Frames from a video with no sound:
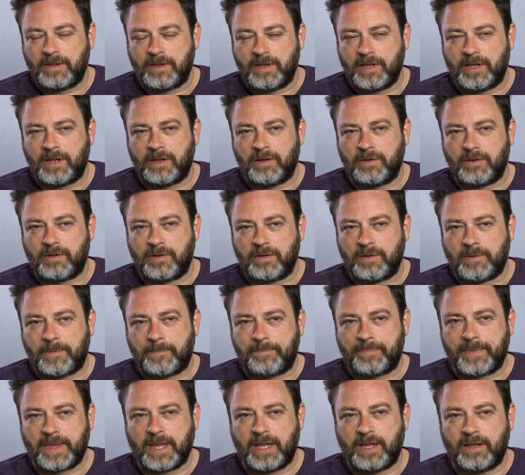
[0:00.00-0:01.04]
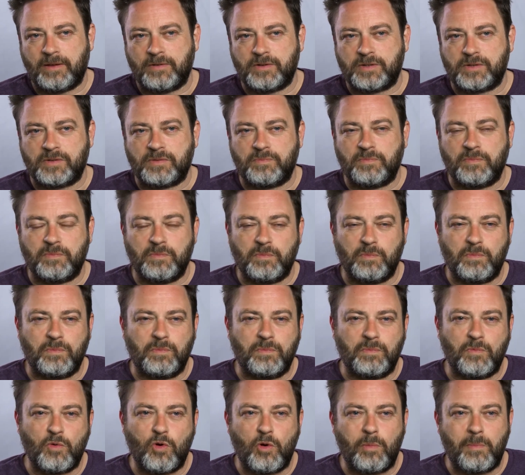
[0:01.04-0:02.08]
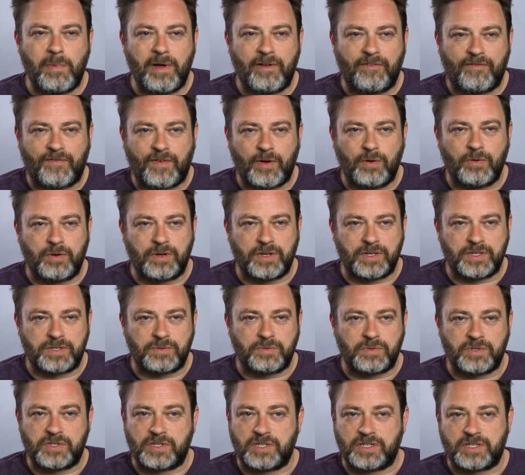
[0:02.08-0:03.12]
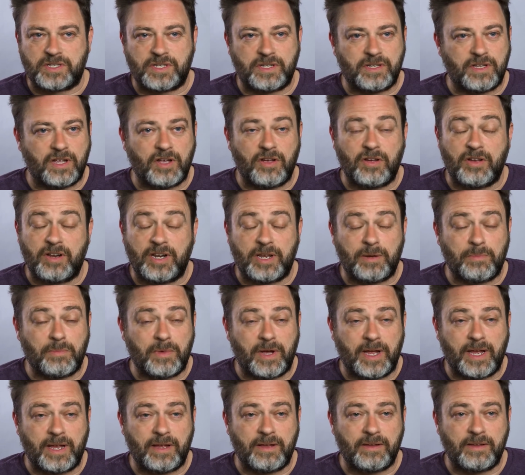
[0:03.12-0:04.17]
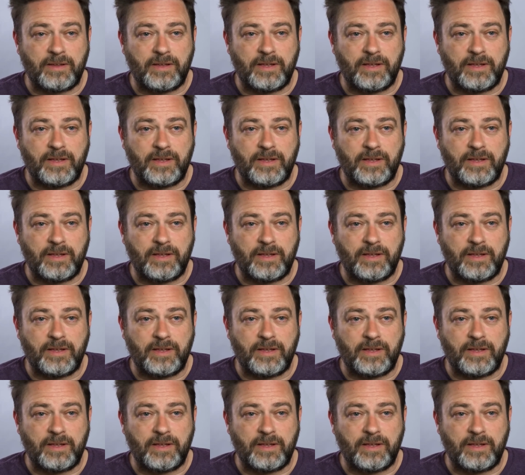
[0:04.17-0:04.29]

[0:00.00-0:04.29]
You know, it was more my focus was just earning my